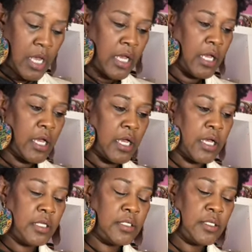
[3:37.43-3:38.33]

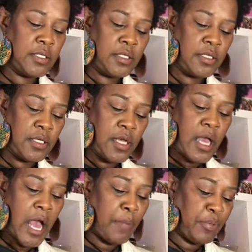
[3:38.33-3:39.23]
I
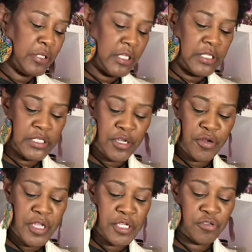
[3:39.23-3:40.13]
put these in
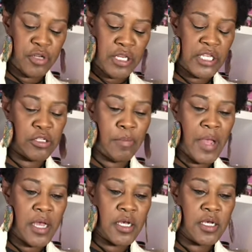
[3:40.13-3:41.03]
here yesterday. These are
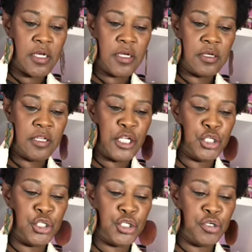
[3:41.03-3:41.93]
my
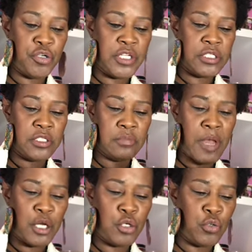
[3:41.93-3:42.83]
insurance,
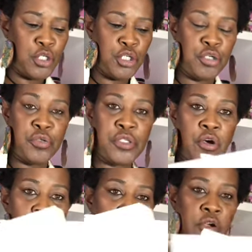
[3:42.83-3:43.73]
my new insurance
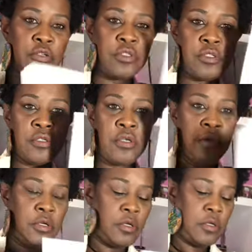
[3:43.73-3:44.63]
cards
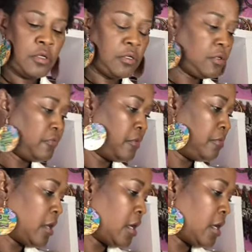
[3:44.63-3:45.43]
from